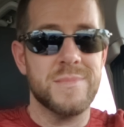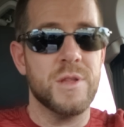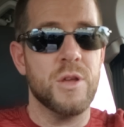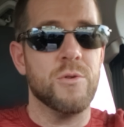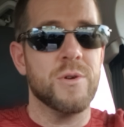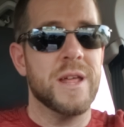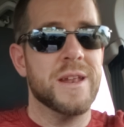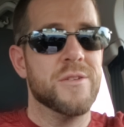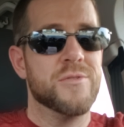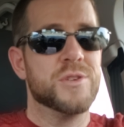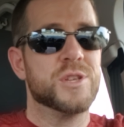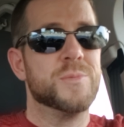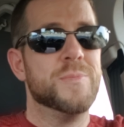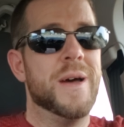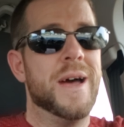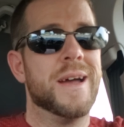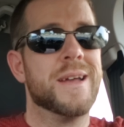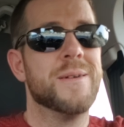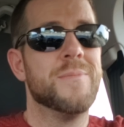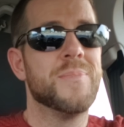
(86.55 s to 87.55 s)
he'll get another
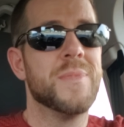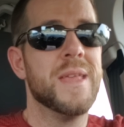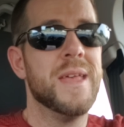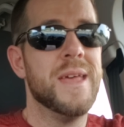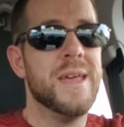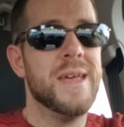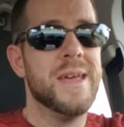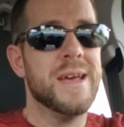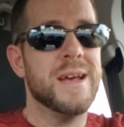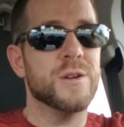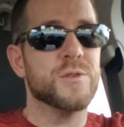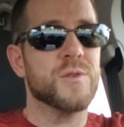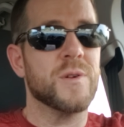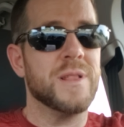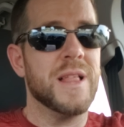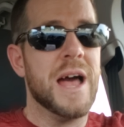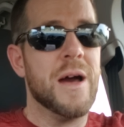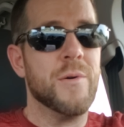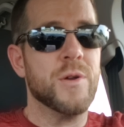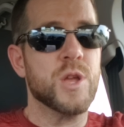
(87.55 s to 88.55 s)
smack is you're
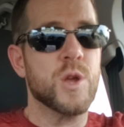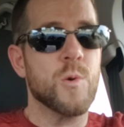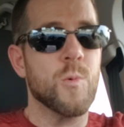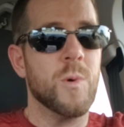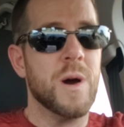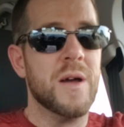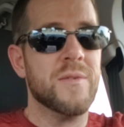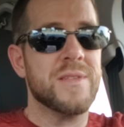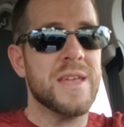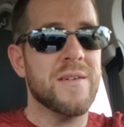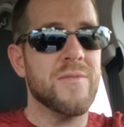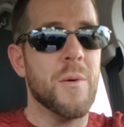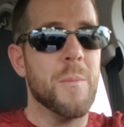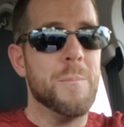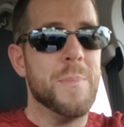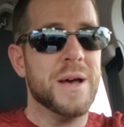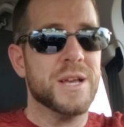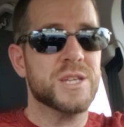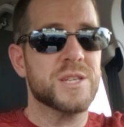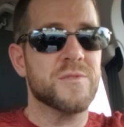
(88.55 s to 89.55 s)
allowing your wife to have a
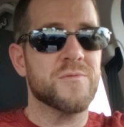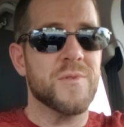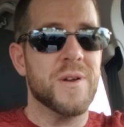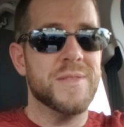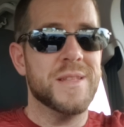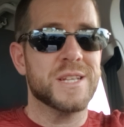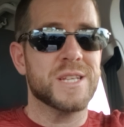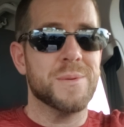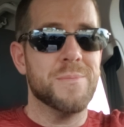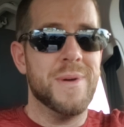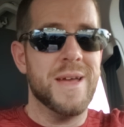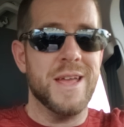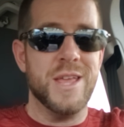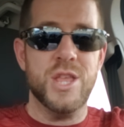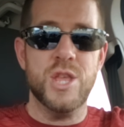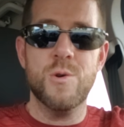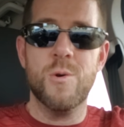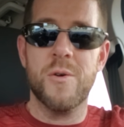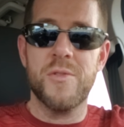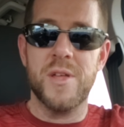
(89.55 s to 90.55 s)
best friend that's a man.
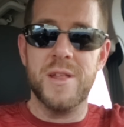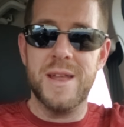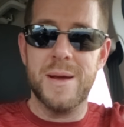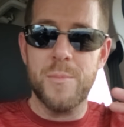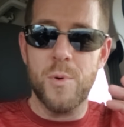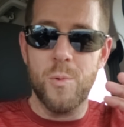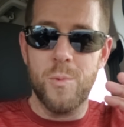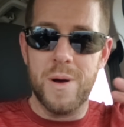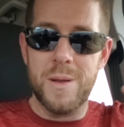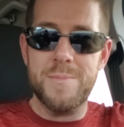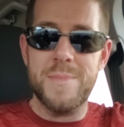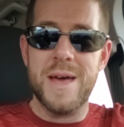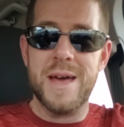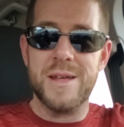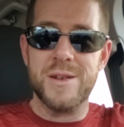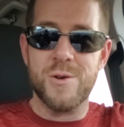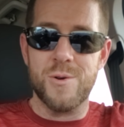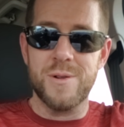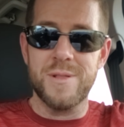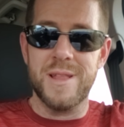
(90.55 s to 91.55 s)
You are the number one
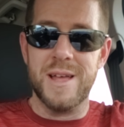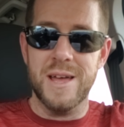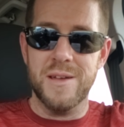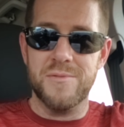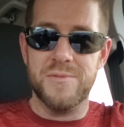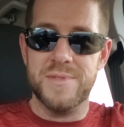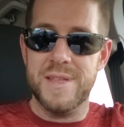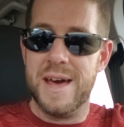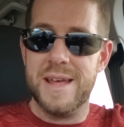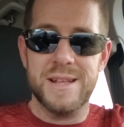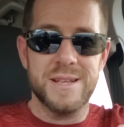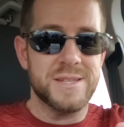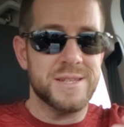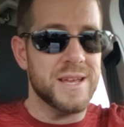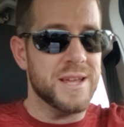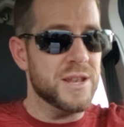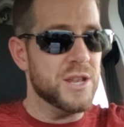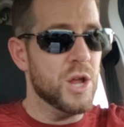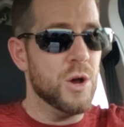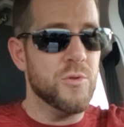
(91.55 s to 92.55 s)
man in her life. That is
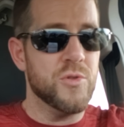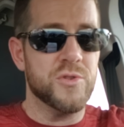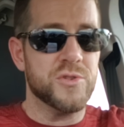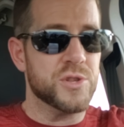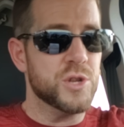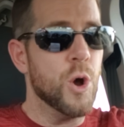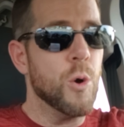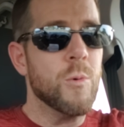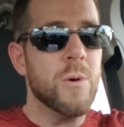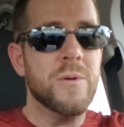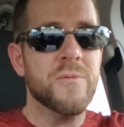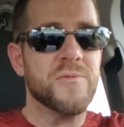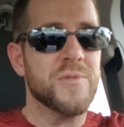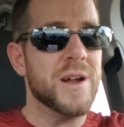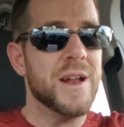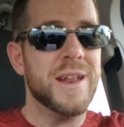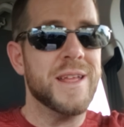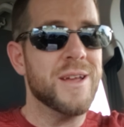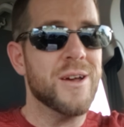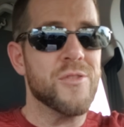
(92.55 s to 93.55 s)
it. No, there's no room for
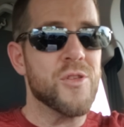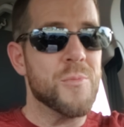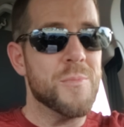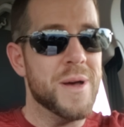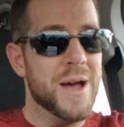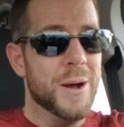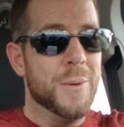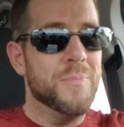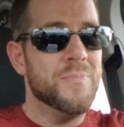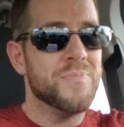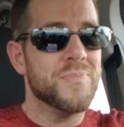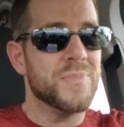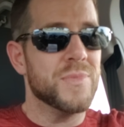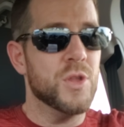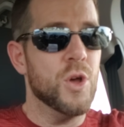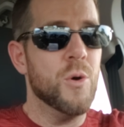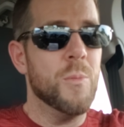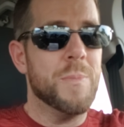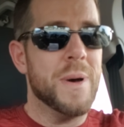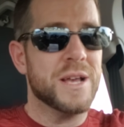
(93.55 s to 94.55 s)
any other men.
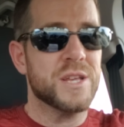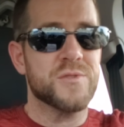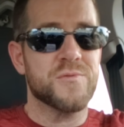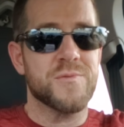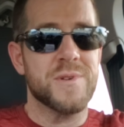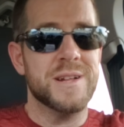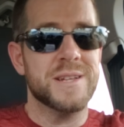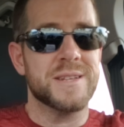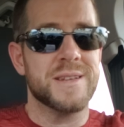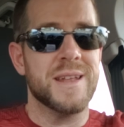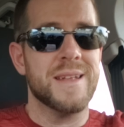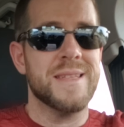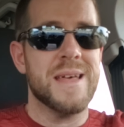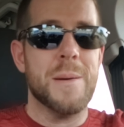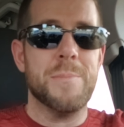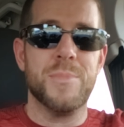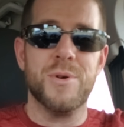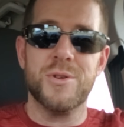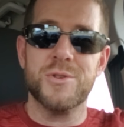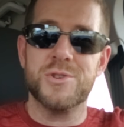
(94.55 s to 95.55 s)
No best friend, none of
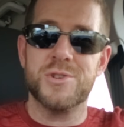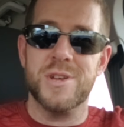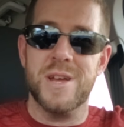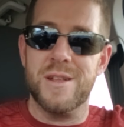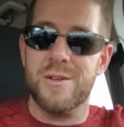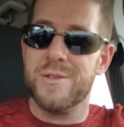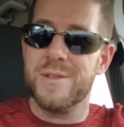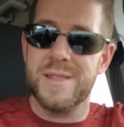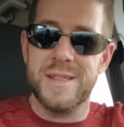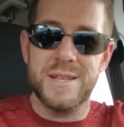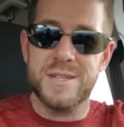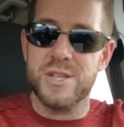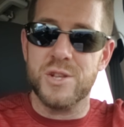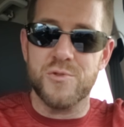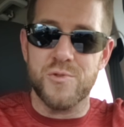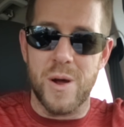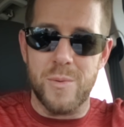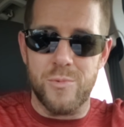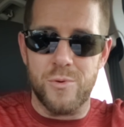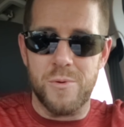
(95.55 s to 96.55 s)
that bullshit. Only leads to
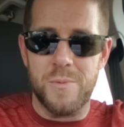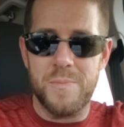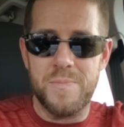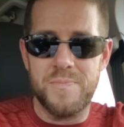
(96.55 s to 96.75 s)
trouble.